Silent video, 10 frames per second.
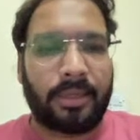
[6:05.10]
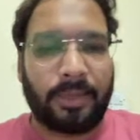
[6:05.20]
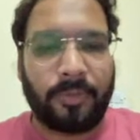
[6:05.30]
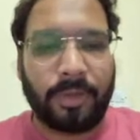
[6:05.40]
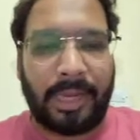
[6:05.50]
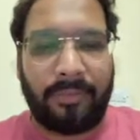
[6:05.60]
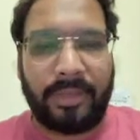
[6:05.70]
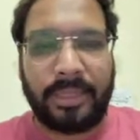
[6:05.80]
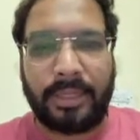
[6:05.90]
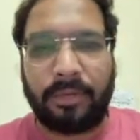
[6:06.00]
if you have
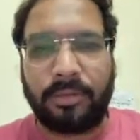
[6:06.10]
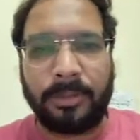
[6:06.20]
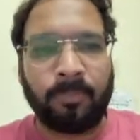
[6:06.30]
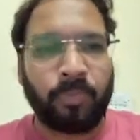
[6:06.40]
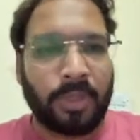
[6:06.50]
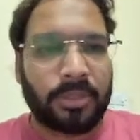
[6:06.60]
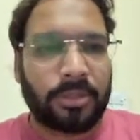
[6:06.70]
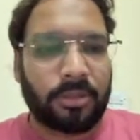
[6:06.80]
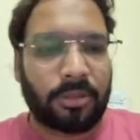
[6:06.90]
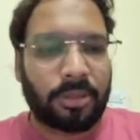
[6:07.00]
any doubt,
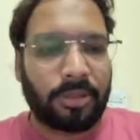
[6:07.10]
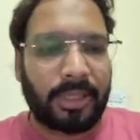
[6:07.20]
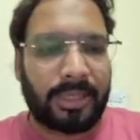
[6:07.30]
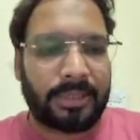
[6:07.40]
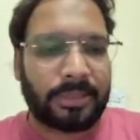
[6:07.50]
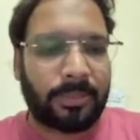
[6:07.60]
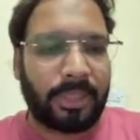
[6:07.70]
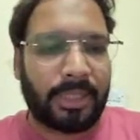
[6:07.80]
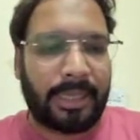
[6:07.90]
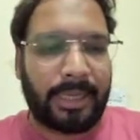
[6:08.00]
so you can ask
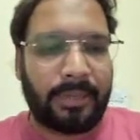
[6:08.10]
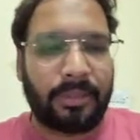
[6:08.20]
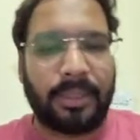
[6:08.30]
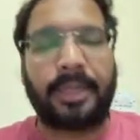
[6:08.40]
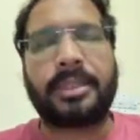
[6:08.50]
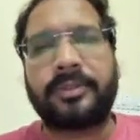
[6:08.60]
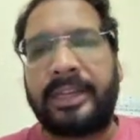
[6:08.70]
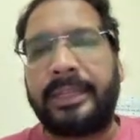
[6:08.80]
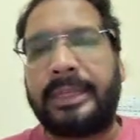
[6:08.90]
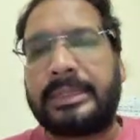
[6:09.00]
me, and it is
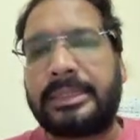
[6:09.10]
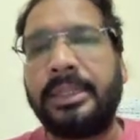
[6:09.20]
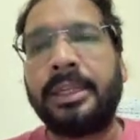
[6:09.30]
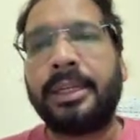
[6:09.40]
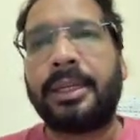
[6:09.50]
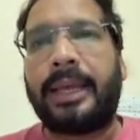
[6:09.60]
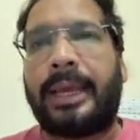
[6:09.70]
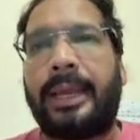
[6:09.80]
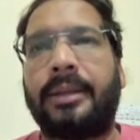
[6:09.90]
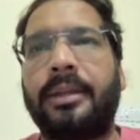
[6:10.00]
very easy,
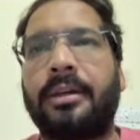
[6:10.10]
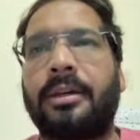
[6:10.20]
and